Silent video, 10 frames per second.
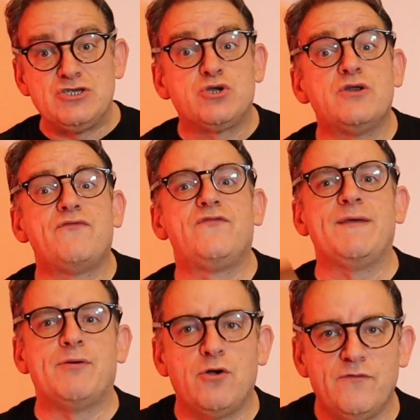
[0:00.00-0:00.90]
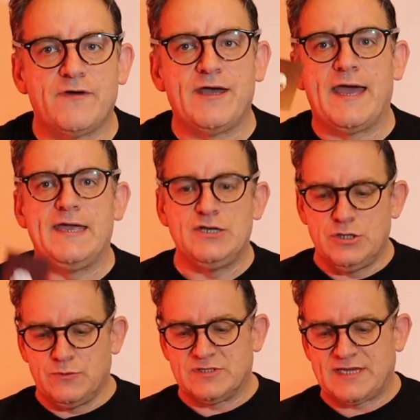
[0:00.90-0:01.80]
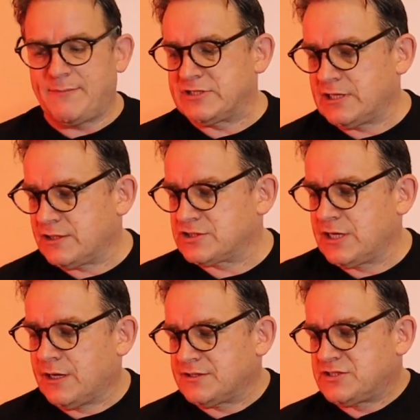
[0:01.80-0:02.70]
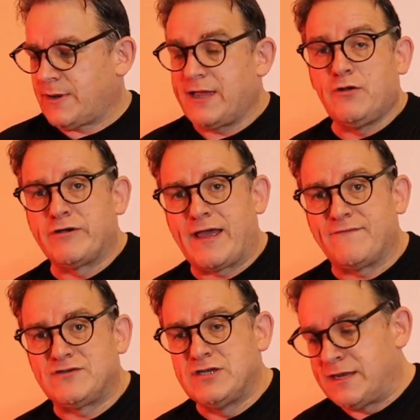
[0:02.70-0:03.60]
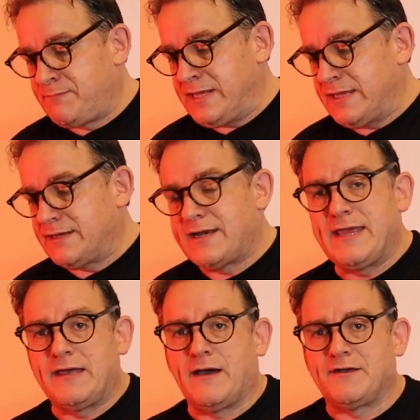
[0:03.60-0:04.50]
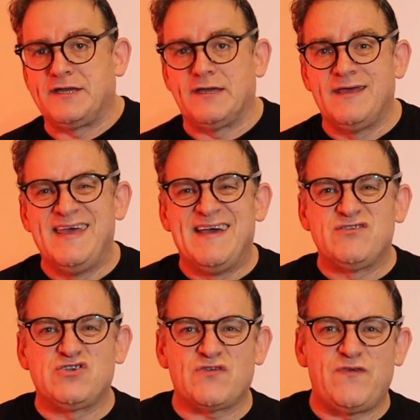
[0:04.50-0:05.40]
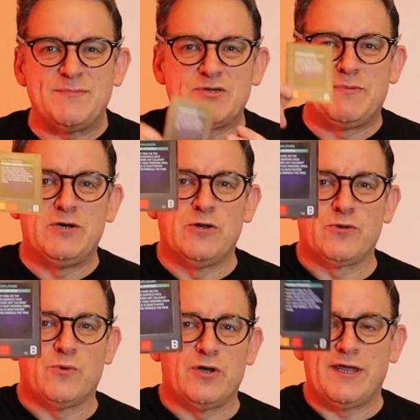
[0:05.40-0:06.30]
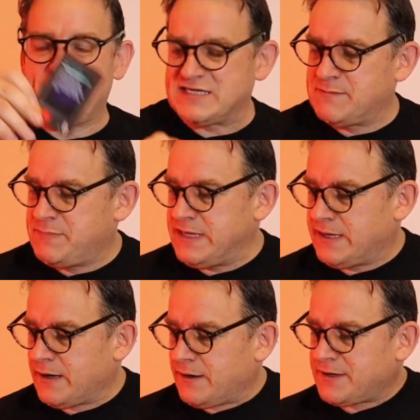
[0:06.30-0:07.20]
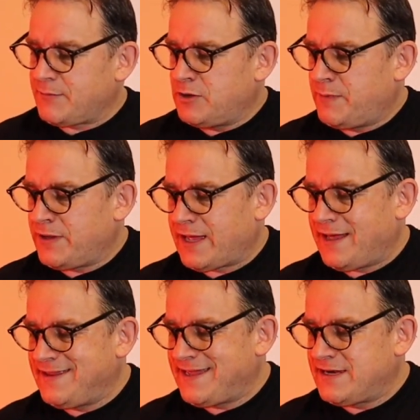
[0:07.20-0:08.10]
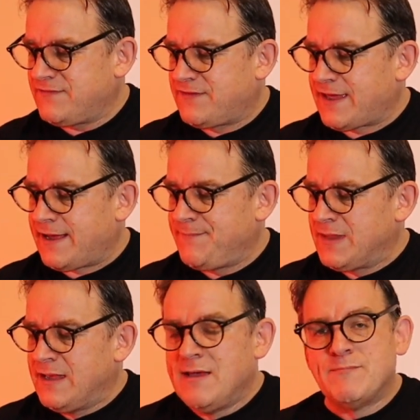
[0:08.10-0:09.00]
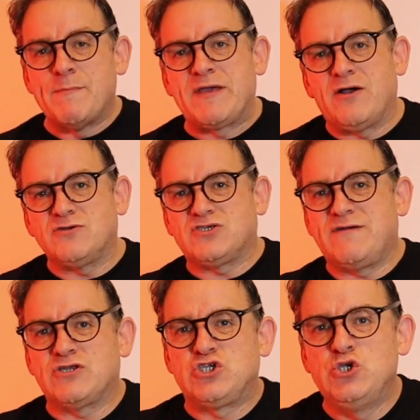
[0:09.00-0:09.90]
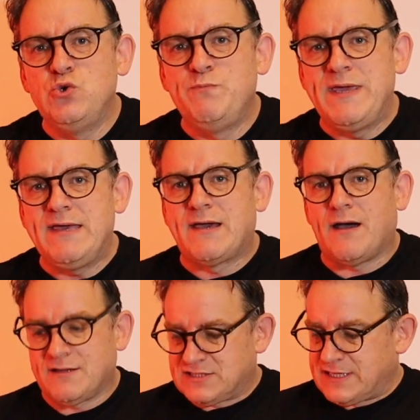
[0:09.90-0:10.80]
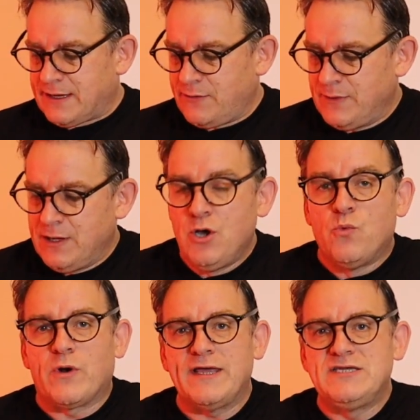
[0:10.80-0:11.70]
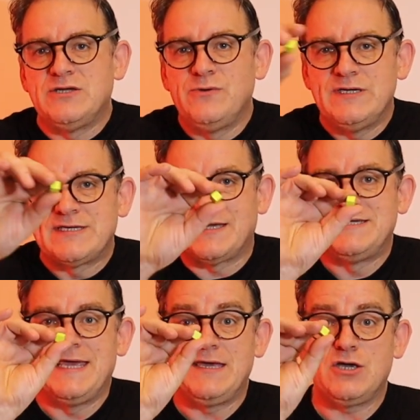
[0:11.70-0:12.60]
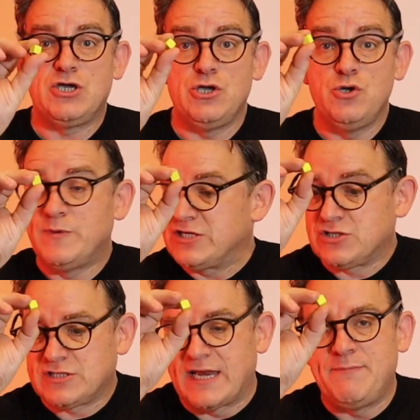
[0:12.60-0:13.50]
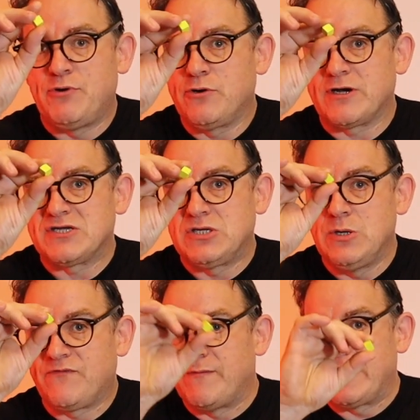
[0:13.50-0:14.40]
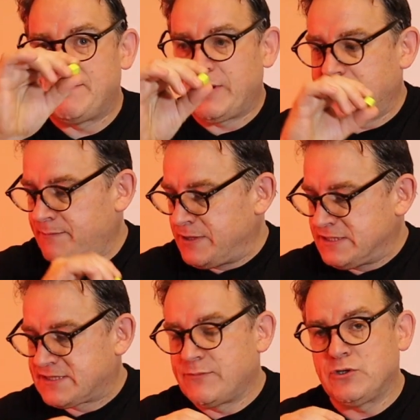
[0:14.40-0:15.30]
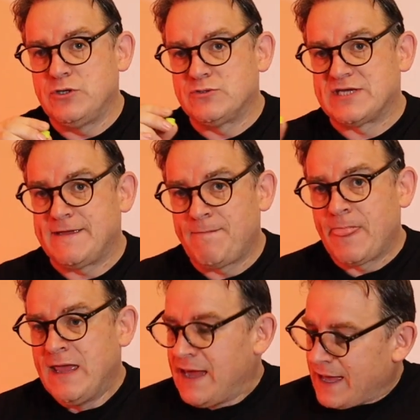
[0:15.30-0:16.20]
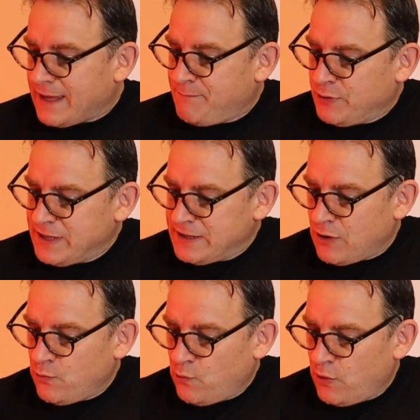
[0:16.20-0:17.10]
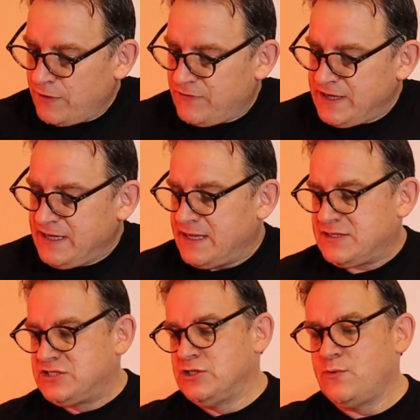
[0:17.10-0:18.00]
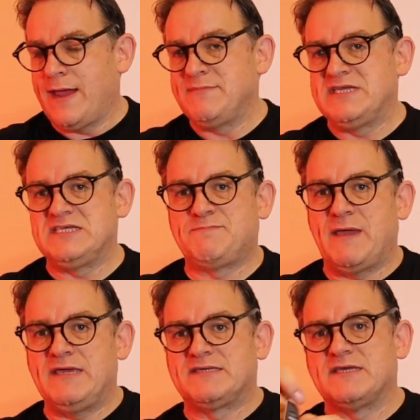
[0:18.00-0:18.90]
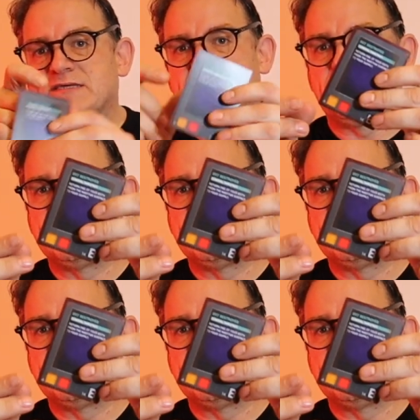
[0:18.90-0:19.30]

is you're going to flip over a new Sabotage card. So I already have a B and an A card here, just flipped up another one, and that's a B card. I'm going to put that at the end of there, but because there are 2 B cards now, what I do is I take a cube, and it's just any progress cube from any player piece I'm not using, and I put it on one of the 2 empty spaces, and you can